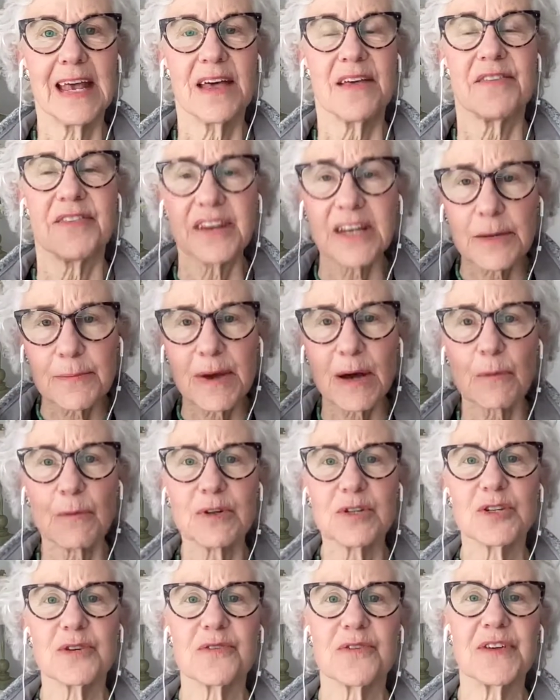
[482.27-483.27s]
Think about
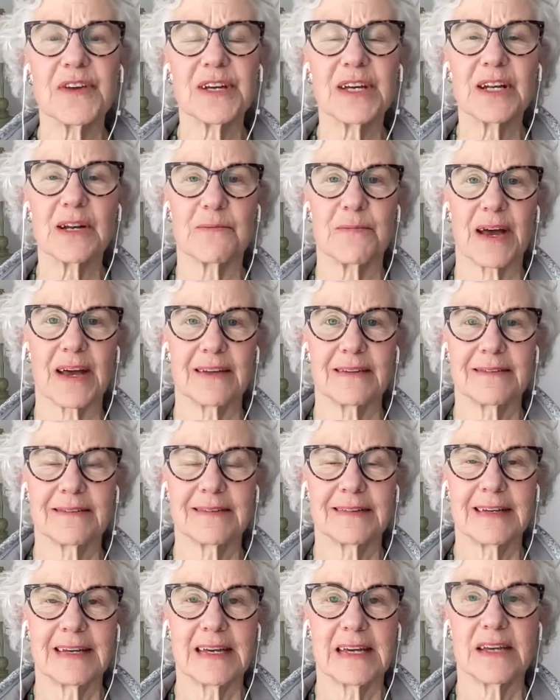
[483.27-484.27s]
what you're thinking about.
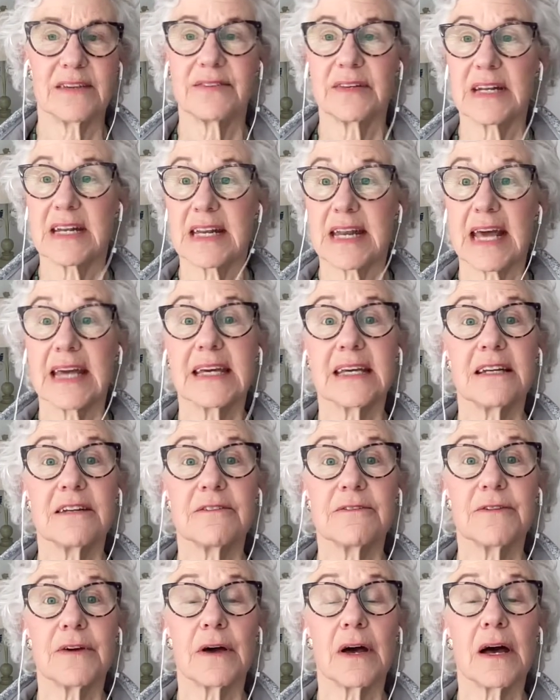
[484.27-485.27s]
Is it a
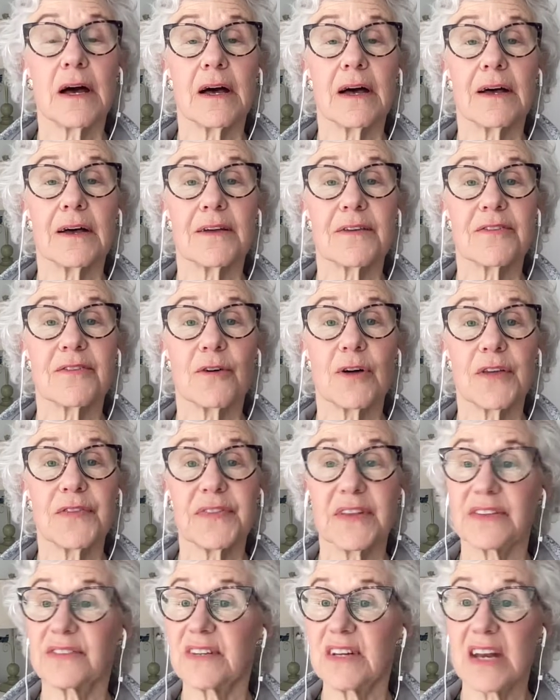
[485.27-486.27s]
negative thought
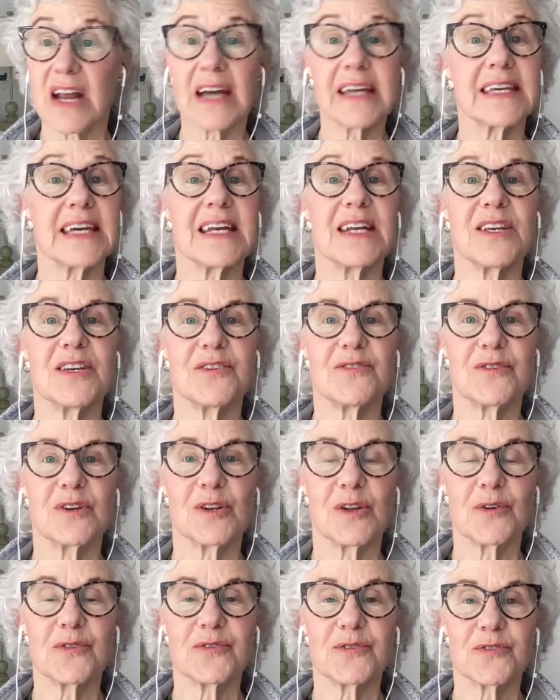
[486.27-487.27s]
that's not getting you
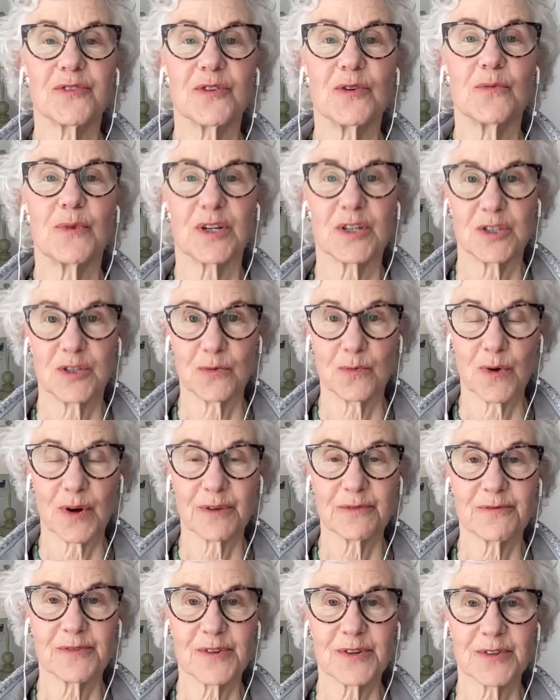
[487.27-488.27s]
closer to what you
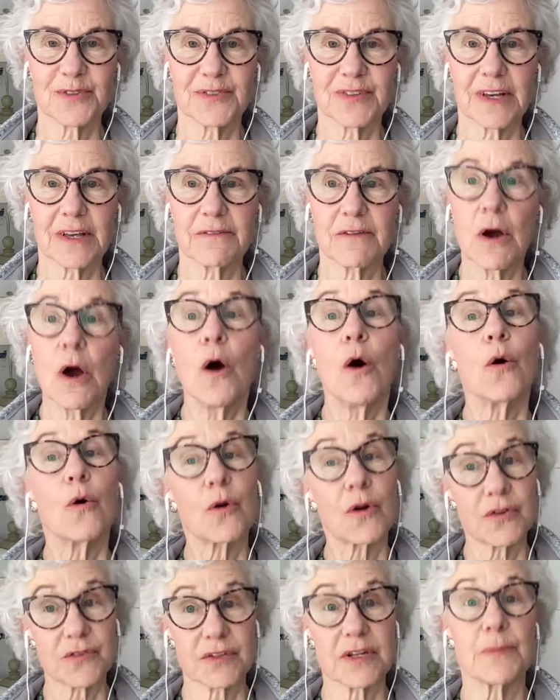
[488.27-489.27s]
want for yourself?
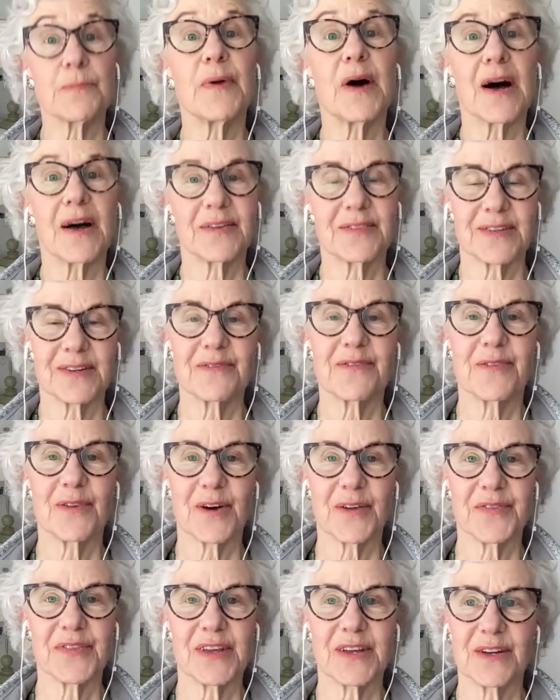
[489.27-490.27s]
Or is it a positive
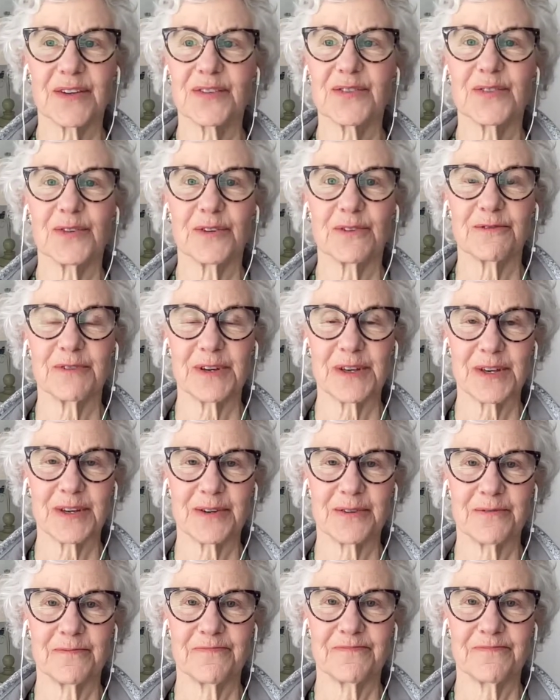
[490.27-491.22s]
thought that is serving you?